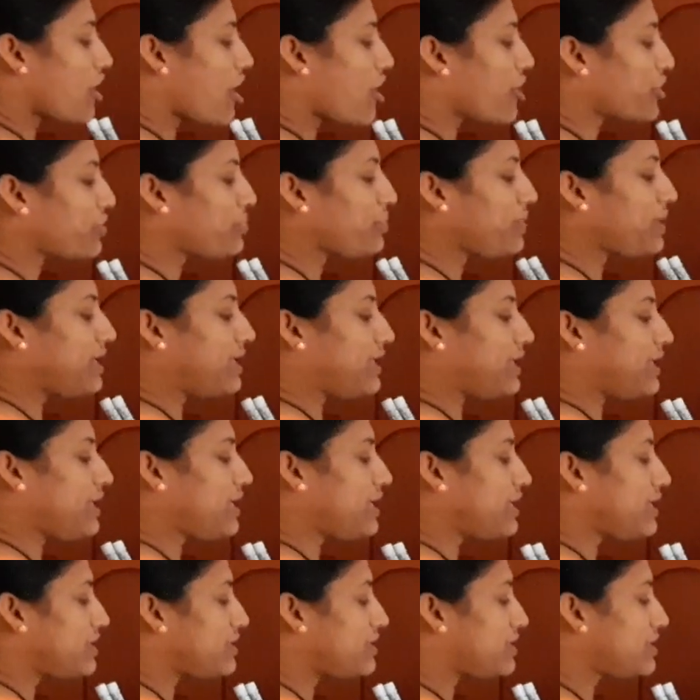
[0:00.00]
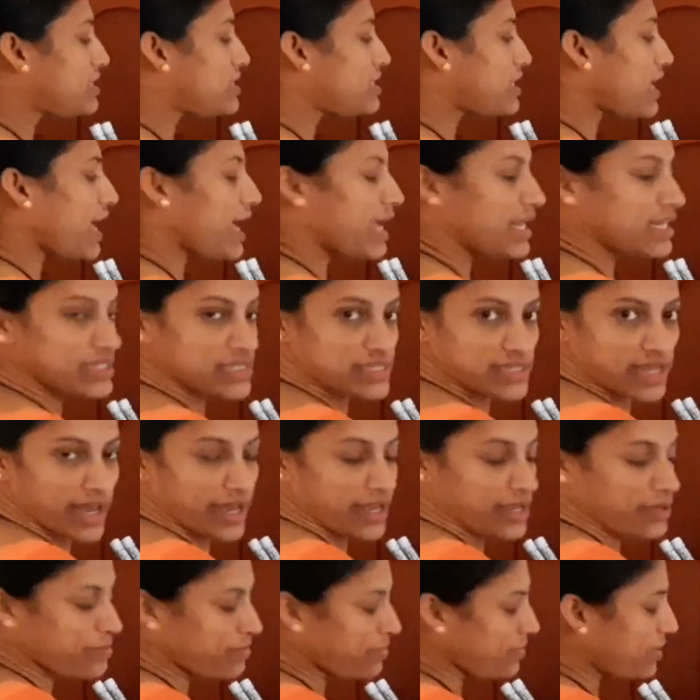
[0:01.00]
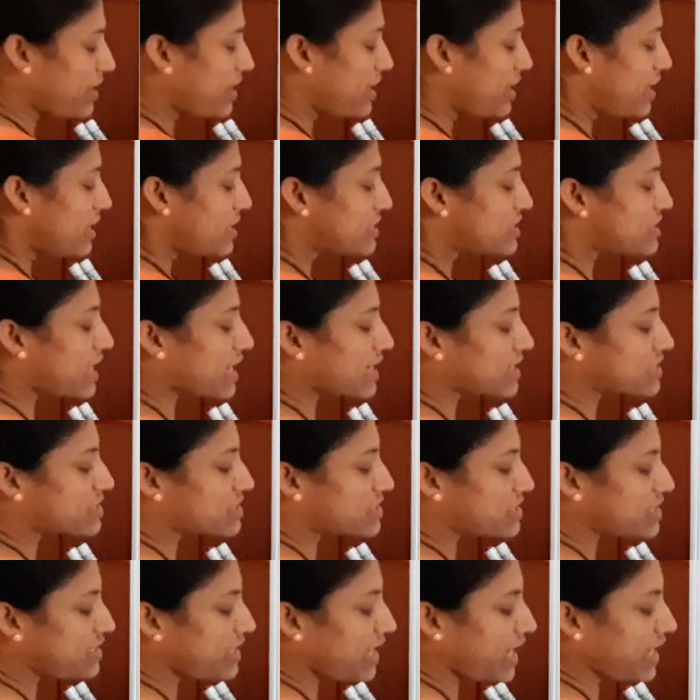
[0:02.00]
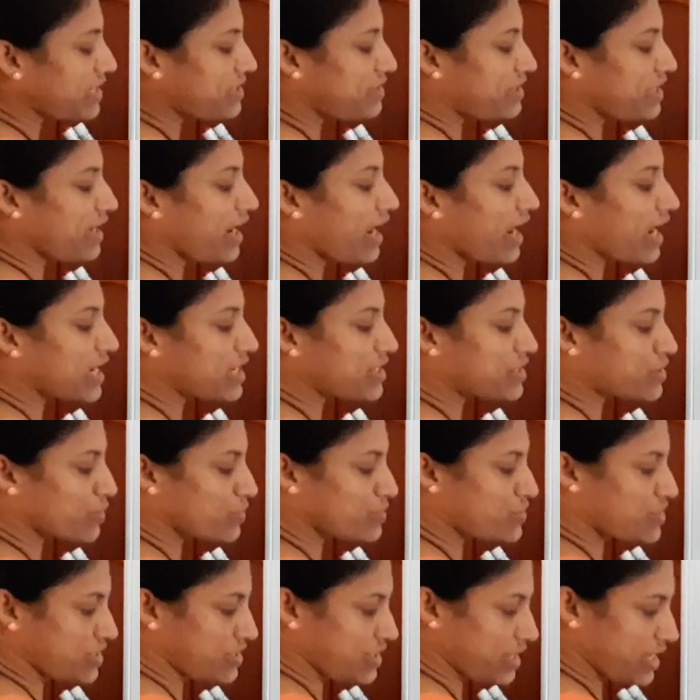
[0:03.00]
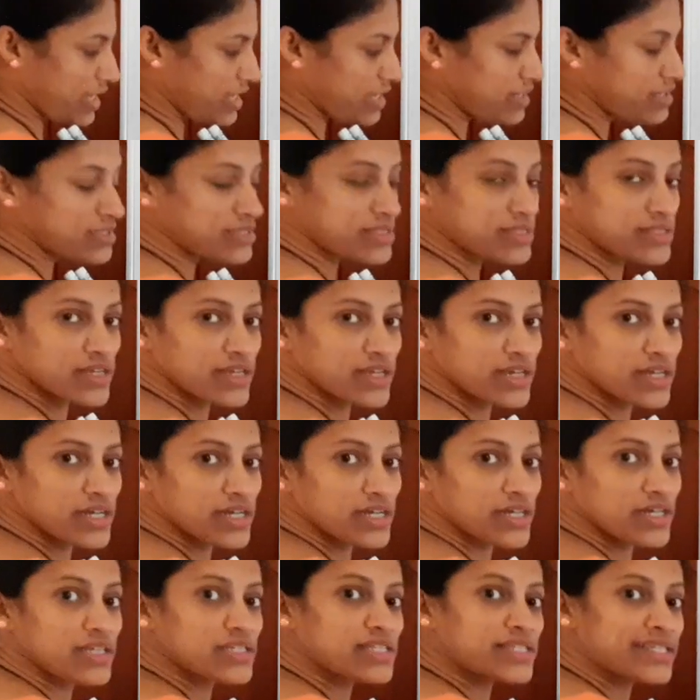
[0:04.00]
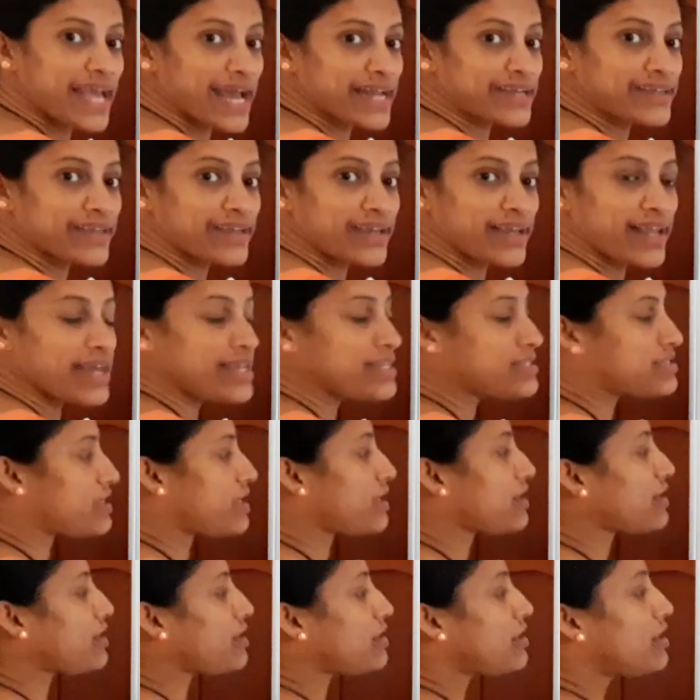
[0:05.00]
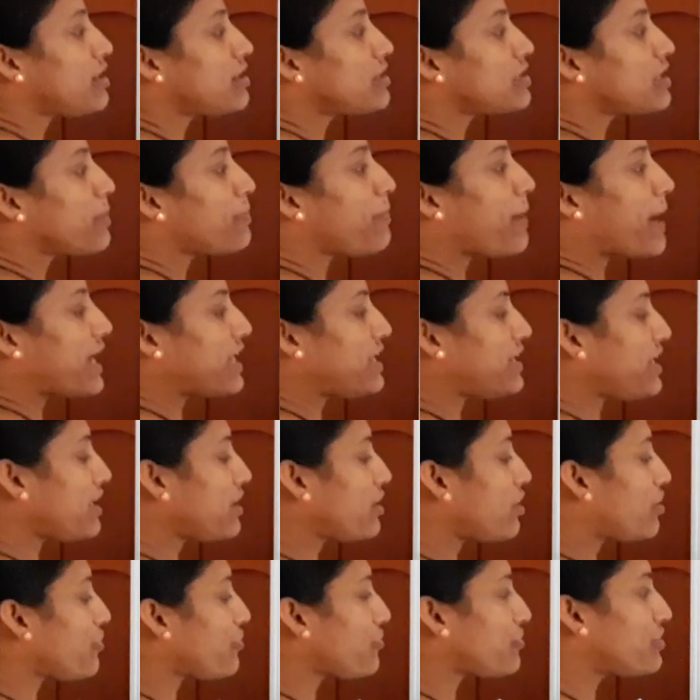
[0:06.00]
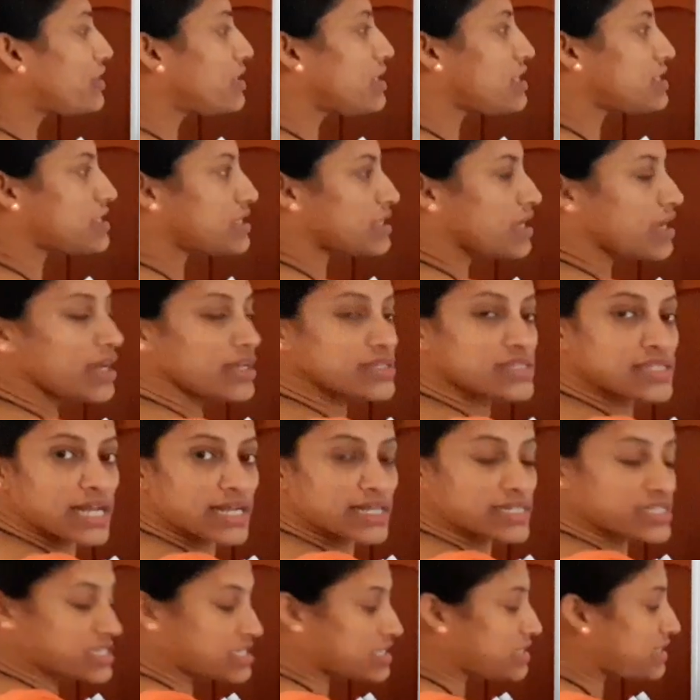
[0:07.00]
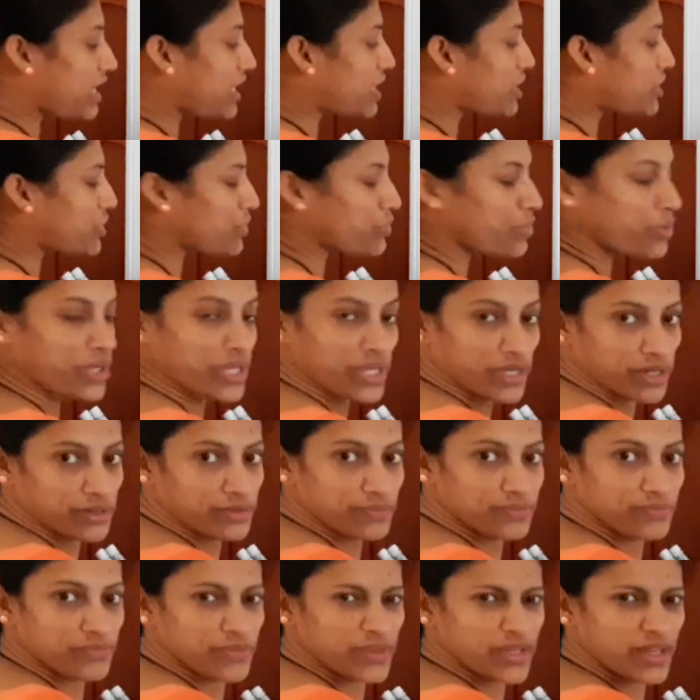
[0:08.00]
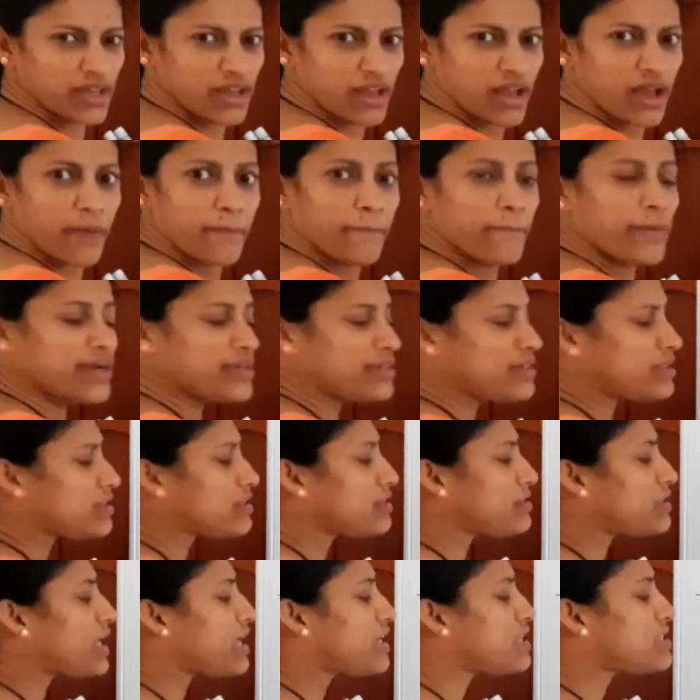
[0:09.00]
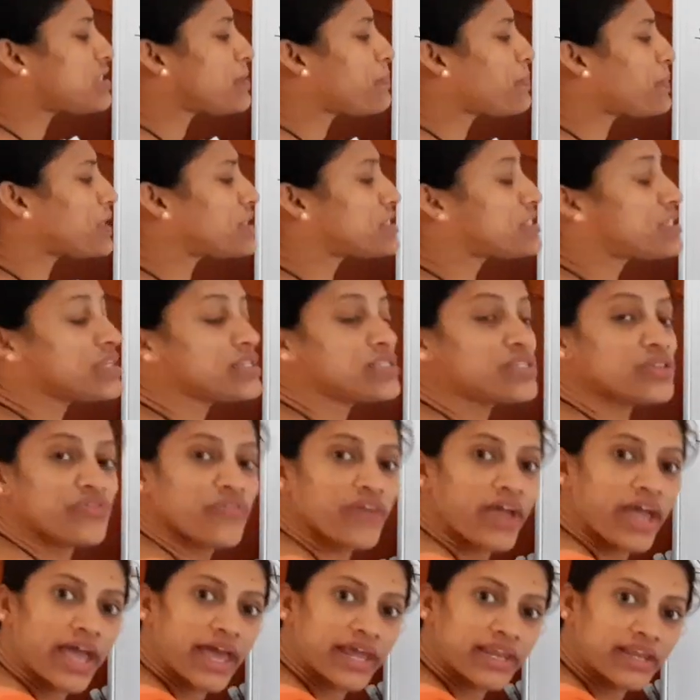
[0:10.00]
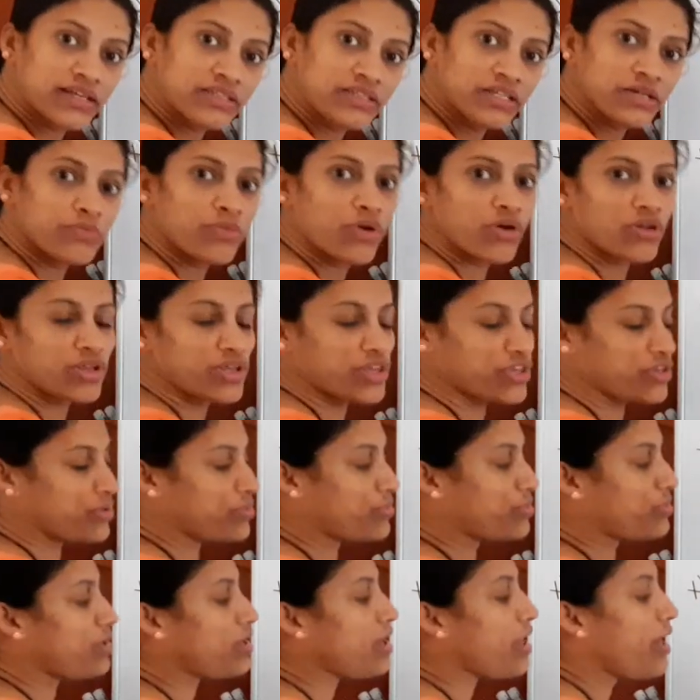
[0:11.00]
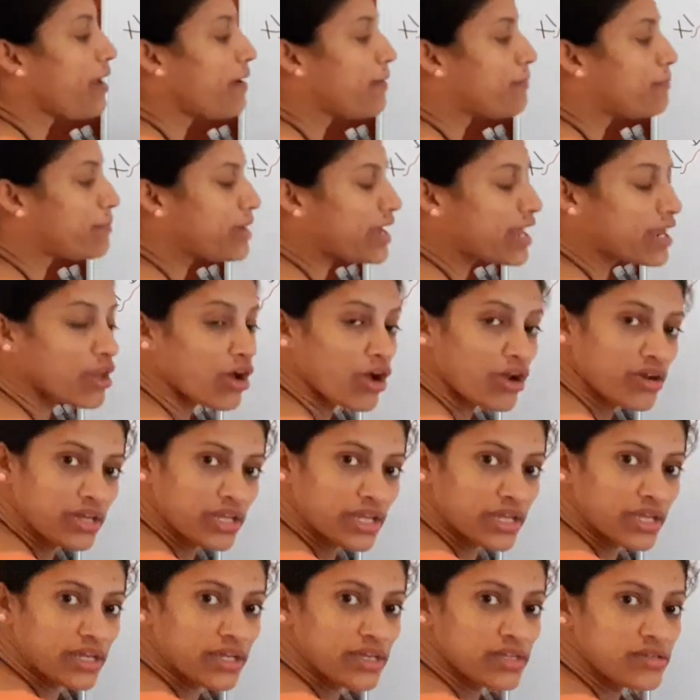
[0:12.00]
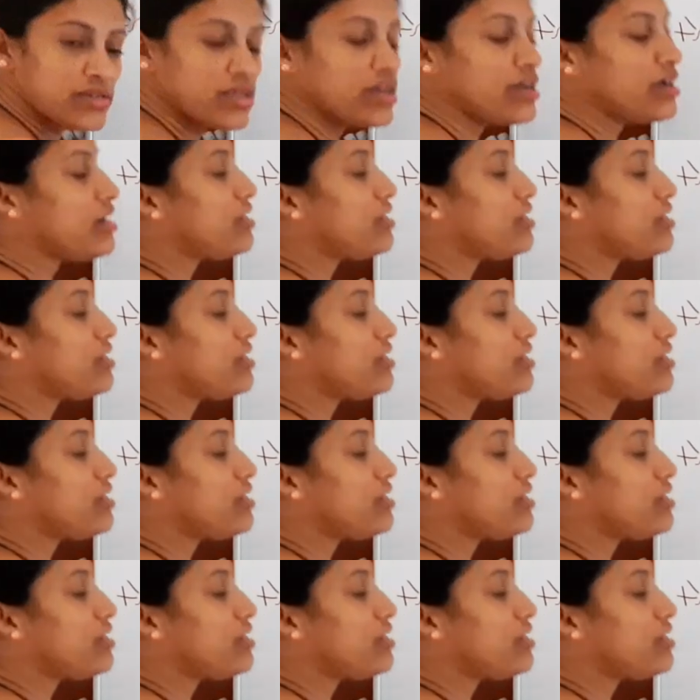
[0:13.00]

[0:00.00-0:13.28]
normally this enzyme succinate dehydrogenase is catalyzing the binding of this succinate to here. But there is a presence of another molecule, malonate,